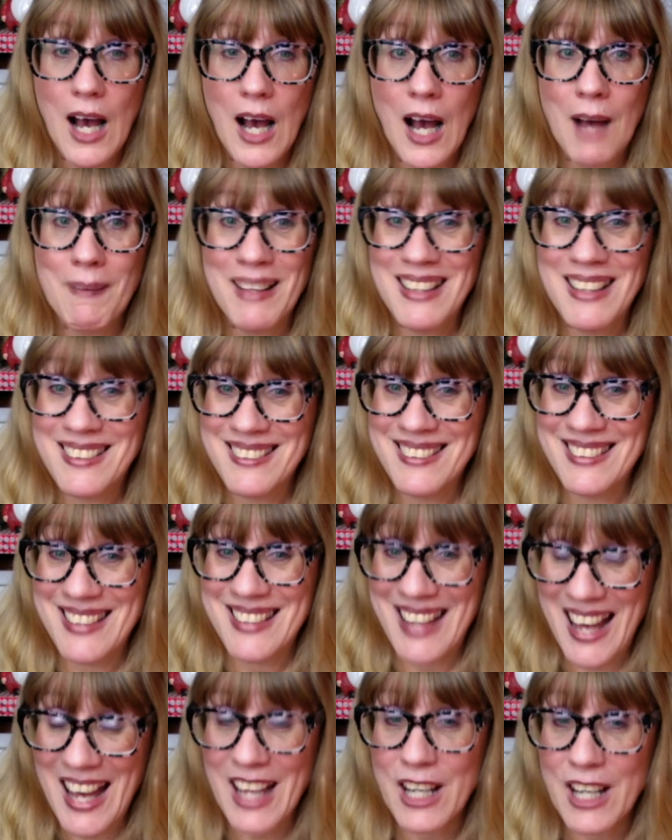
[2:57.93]
Uh, it's
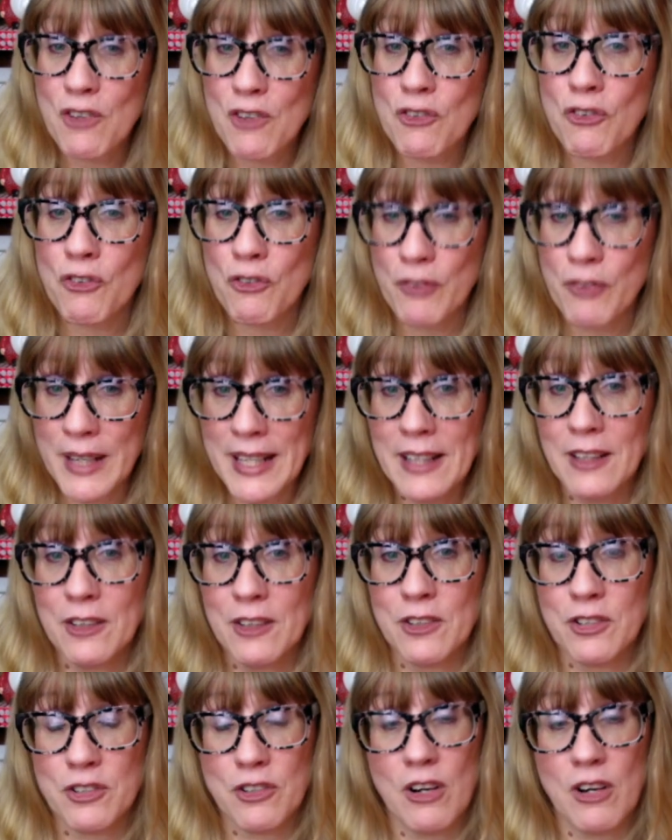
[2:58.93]
not a real
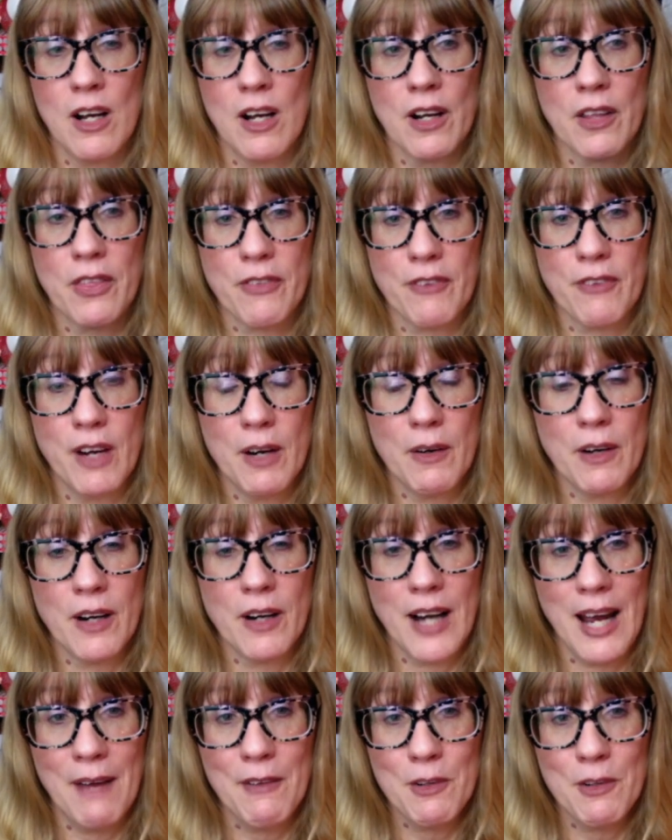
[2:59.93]
strong
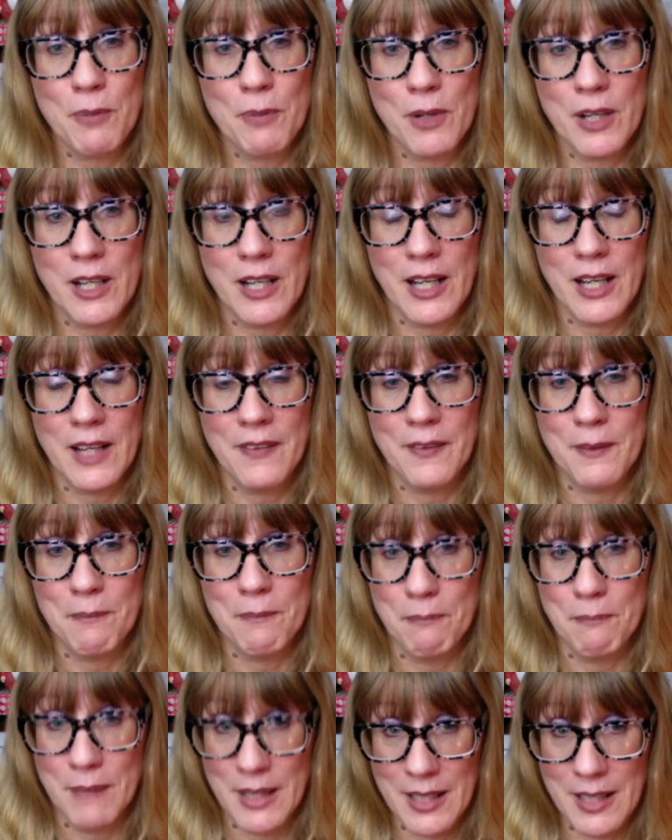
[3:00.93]
thrower. I would put it in the
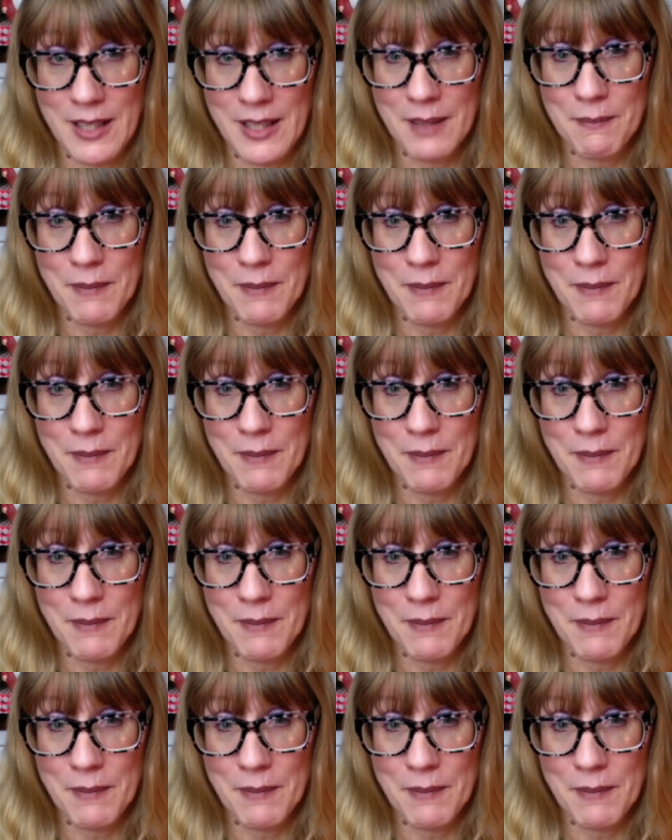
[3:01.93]
medium